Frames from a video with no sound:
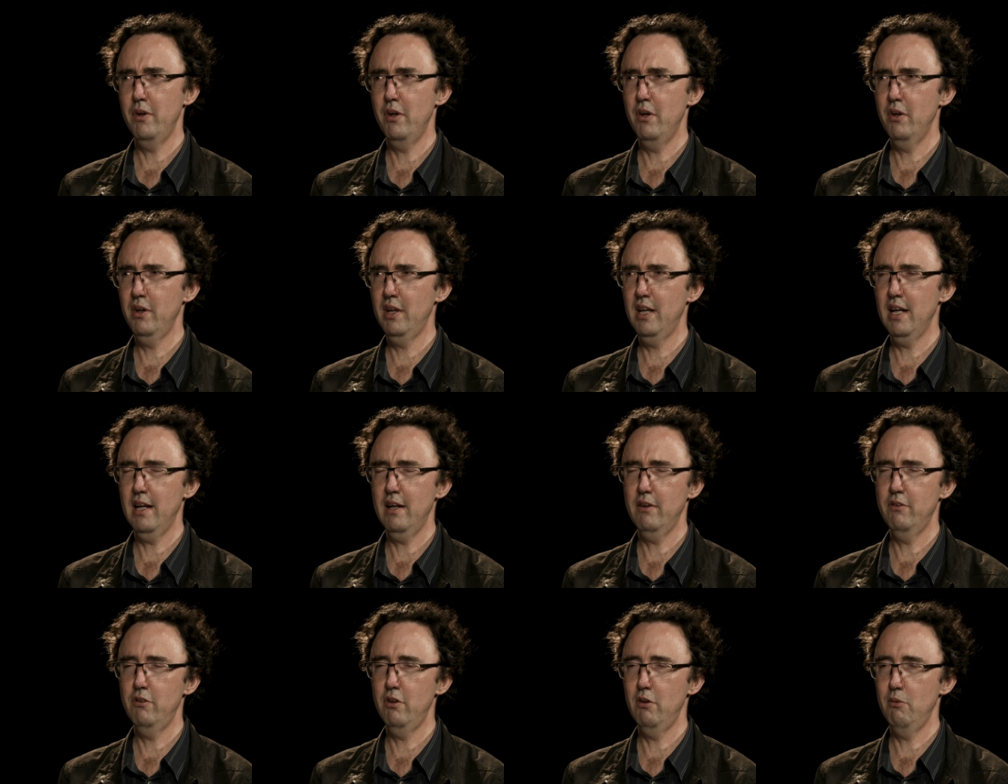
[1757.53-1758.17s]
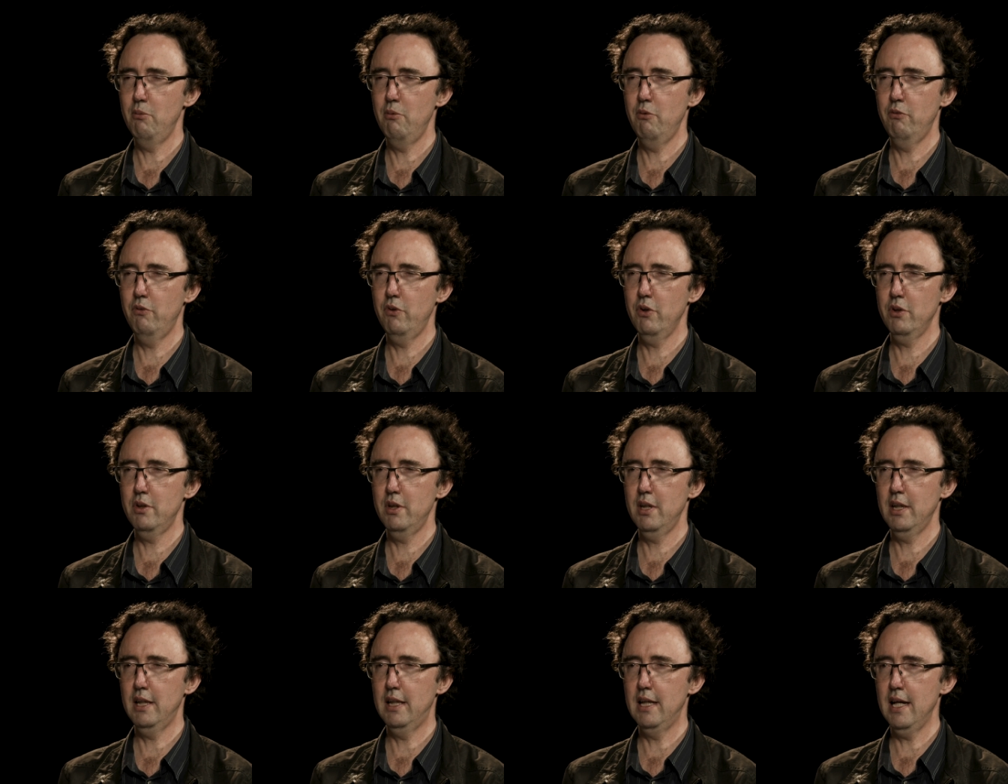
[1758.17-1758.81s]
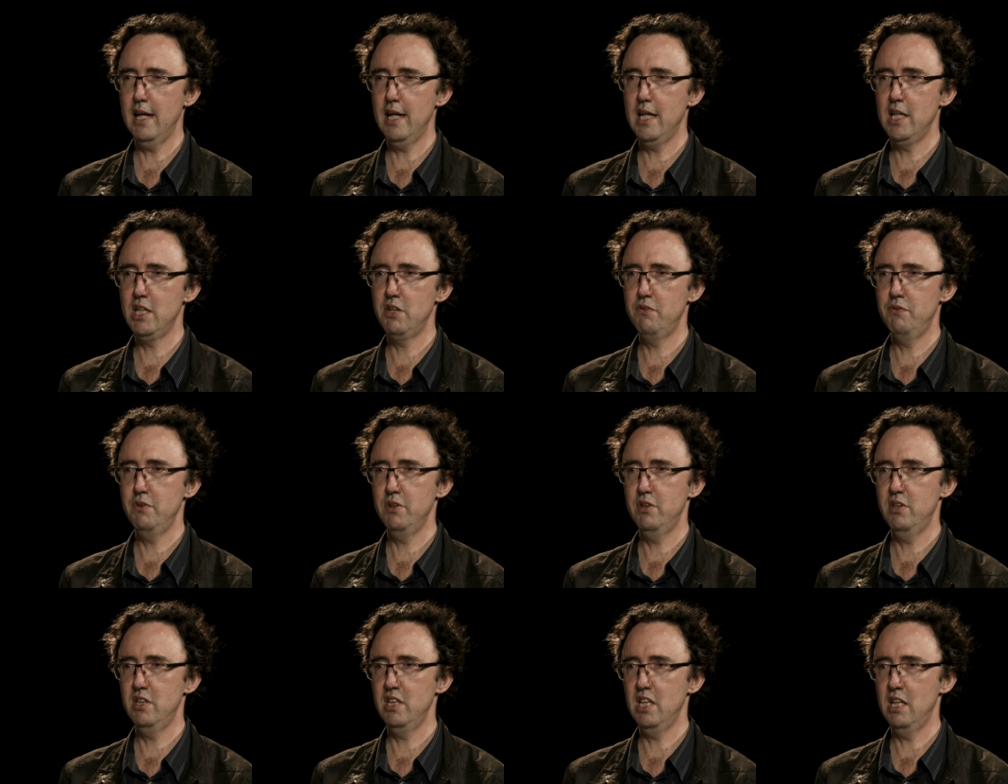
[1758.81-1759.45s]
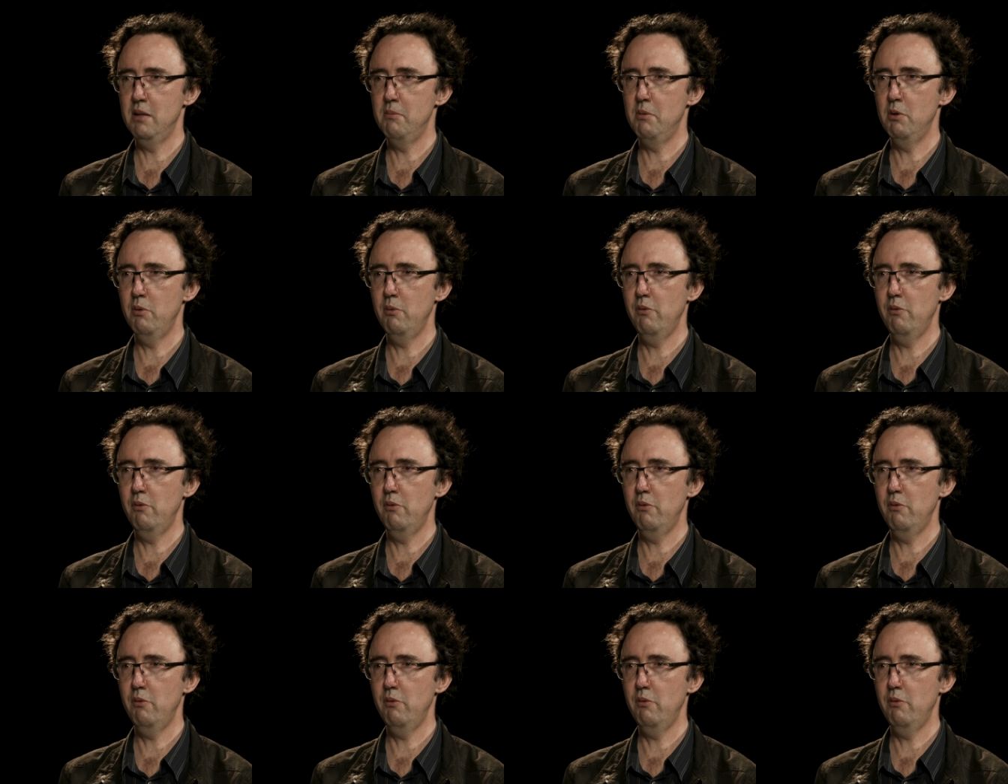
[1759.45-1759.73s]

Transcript: okay, so we've got the gaze for cinema,